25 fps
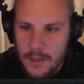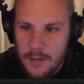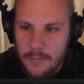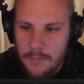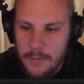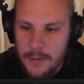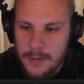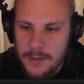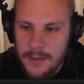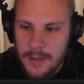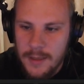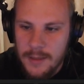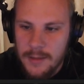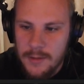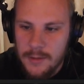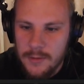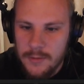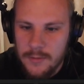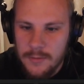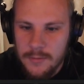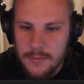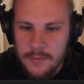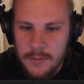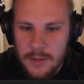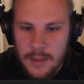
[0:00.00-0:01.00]
What they
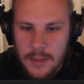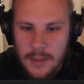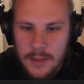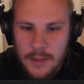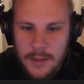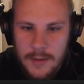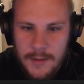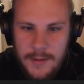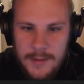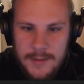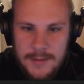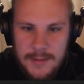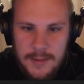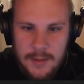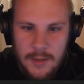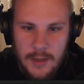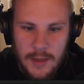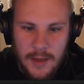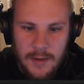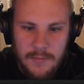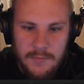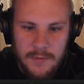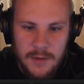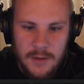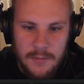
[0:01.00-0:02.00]
do is they'll
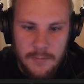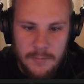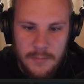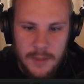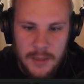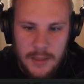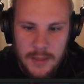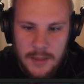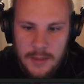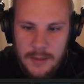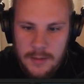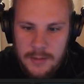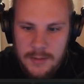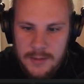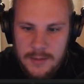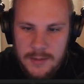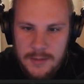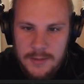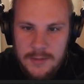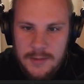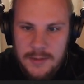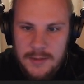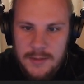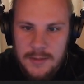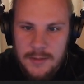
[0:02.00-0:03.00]
have their MIDI
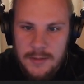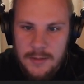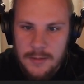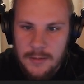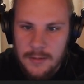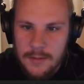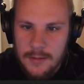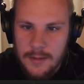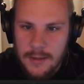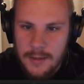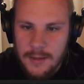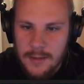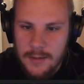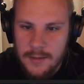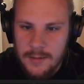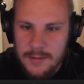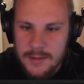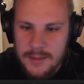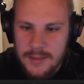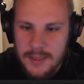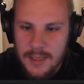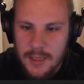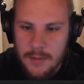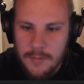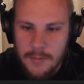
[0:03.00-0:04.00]
like
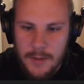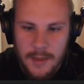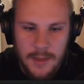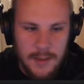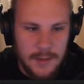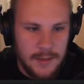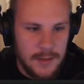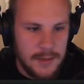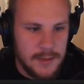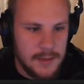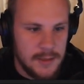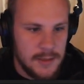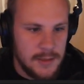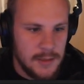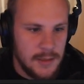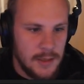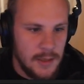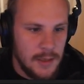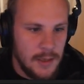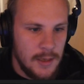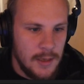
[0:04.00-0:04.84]
set up like this,